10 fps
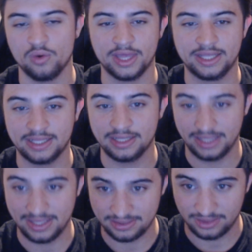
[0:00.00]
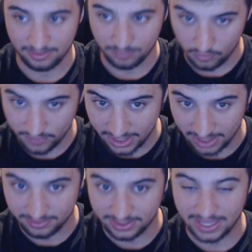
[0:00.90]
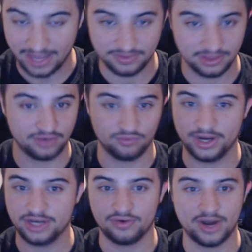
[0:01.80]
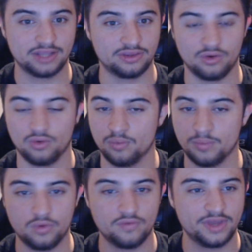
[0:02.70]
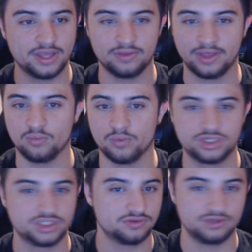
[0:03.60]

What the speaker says: Like, is the movie do they have to like redirect the whole movie and like which